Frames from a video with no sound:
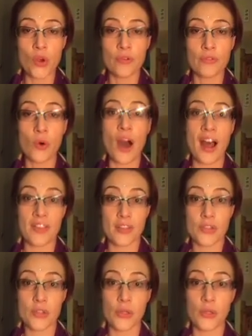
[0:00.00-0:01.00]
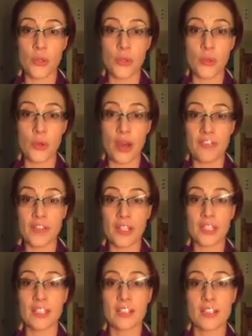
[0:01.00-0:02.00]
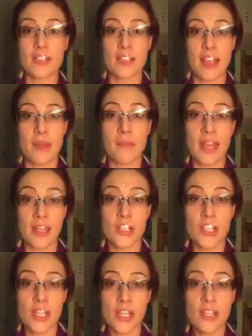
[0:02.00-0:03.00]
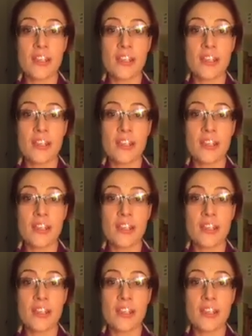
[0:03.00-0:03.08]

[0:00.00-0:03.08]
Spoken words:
for others who are feeling this same energy,